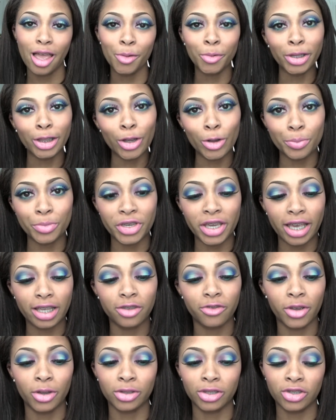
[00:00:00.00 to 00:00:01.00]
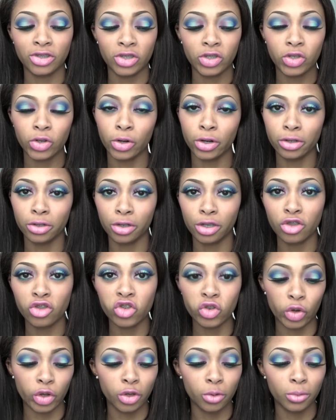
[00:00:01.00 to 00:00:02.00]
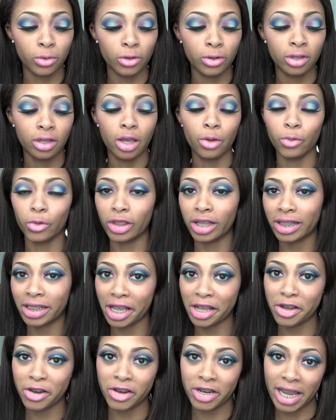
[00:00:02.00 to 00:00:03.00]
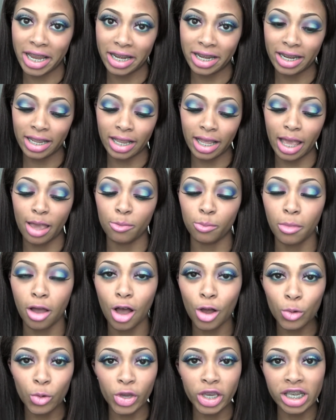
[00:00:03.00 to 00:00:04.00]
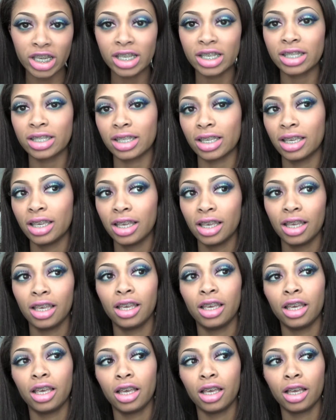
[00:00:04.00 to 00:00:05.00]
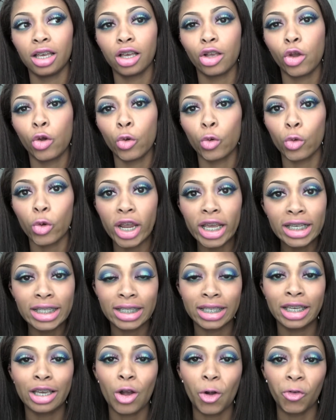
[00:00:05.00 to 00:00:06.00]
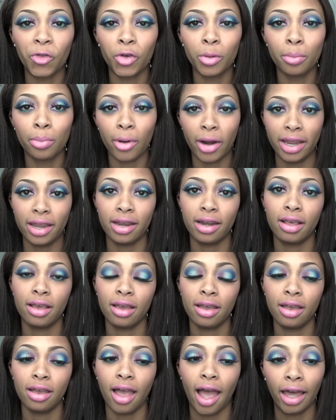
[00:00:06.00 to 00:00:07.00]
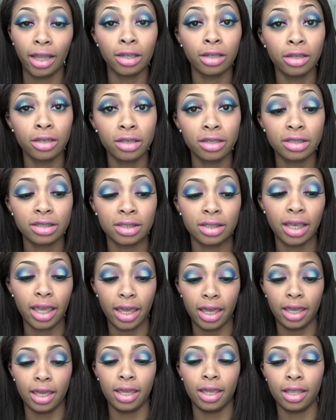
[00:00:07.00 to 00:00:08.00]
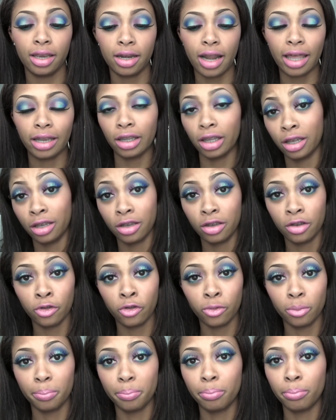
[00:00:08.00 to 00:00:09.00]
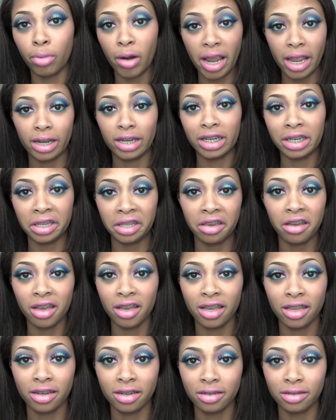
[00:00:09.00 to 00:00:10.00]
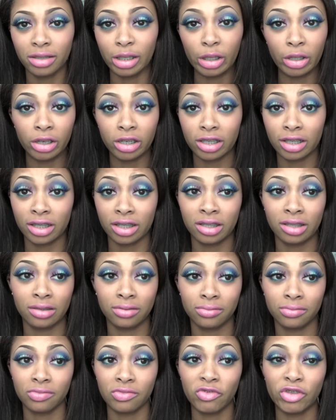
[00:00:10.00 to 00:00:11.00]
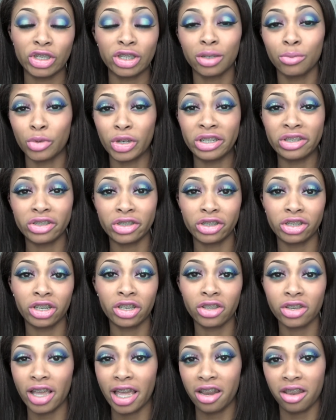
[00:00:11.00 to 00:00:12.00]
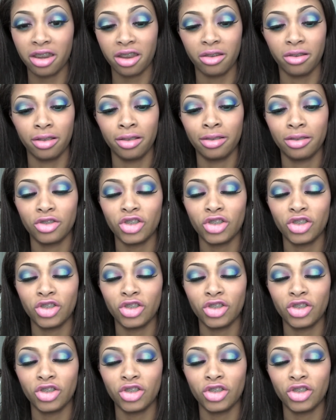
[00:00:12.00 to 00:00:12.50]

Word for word: Really hope you guys found this tutorial enjoyable. I really like creating it. I'm always crazy over bright eye looks, and I love bright neon looks for some reason or another. I don't know.